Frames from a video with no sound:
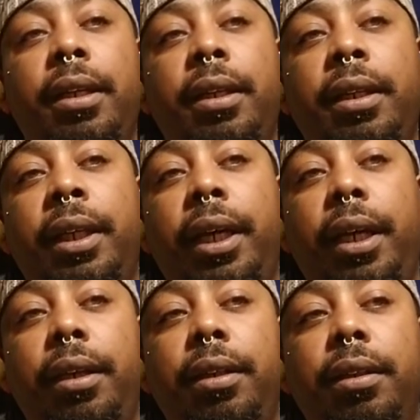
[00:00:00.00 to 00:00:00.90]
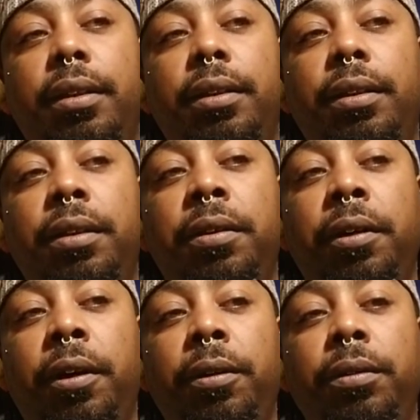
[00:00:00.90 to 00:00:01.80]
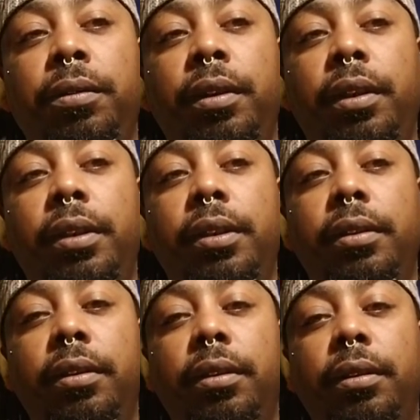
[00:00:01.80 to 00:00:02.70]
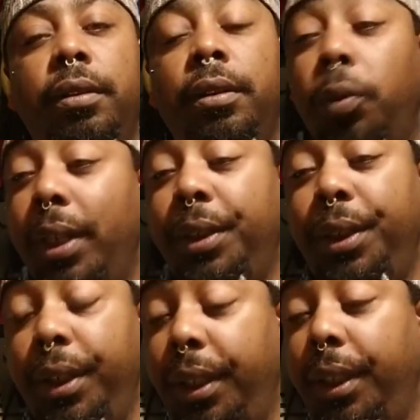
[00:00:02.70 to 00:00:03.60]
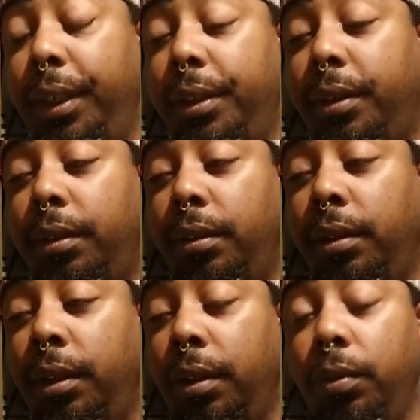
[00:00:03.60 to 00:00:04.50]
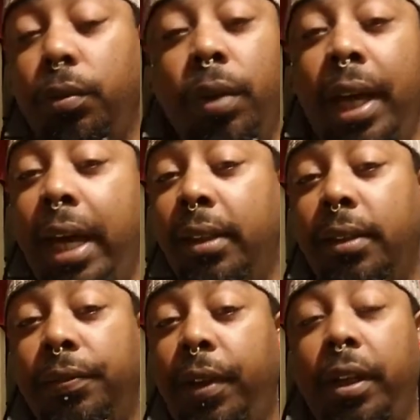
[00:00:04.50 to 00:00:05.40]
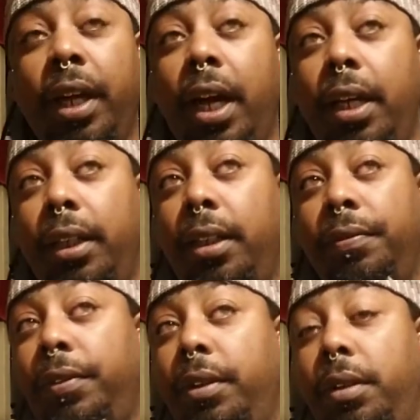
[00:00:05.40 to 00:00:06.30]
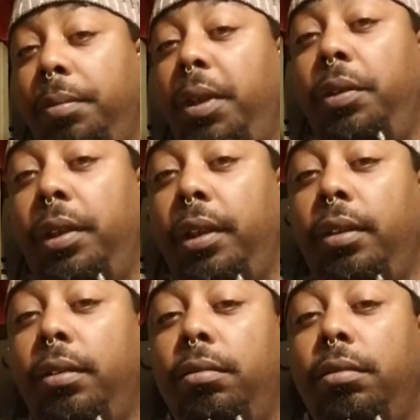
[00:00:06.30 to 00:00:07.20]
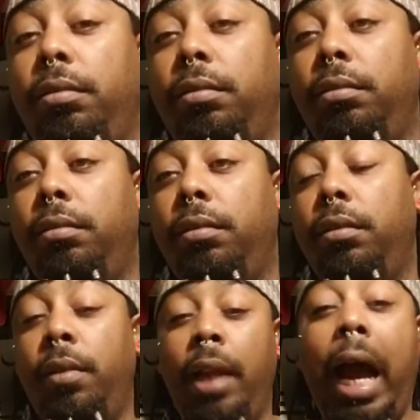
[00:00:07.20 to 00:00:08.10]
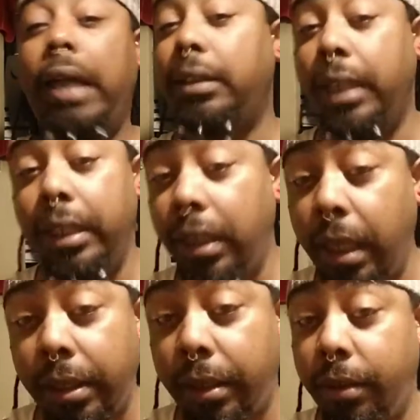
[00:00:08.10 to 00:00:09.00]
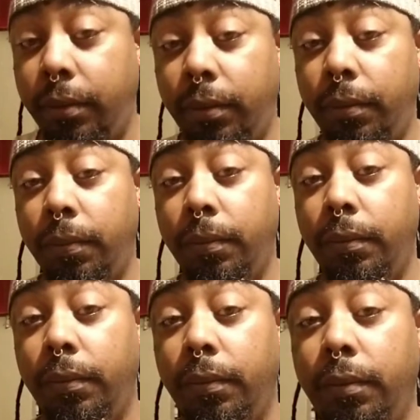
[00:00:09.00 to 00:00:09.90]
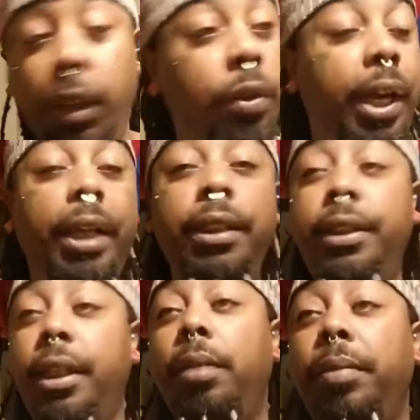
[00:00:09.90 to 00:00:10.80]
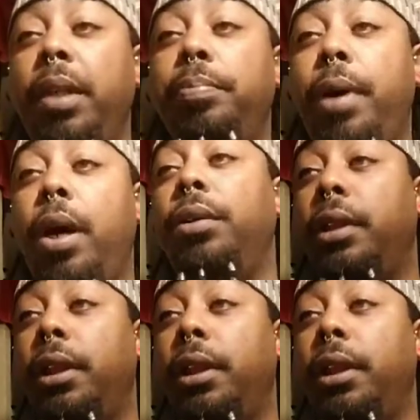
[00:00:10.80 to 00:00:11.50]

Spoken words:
of the day, the question is, what has Farrakhan done for the community? I say nothing. You can't tell me personally.